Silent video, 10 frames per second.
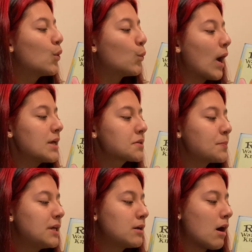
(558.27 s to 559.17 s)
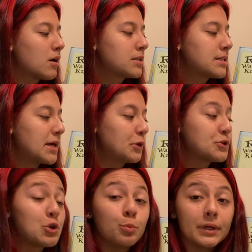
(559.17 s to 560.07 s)
Why is a peacock's tail
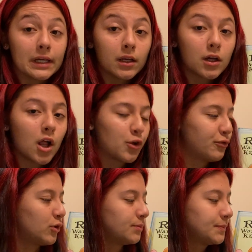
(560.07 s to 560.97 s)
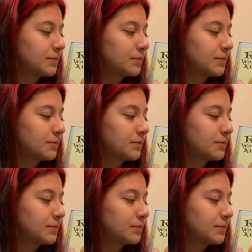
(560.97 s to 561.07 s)
so big and colorful?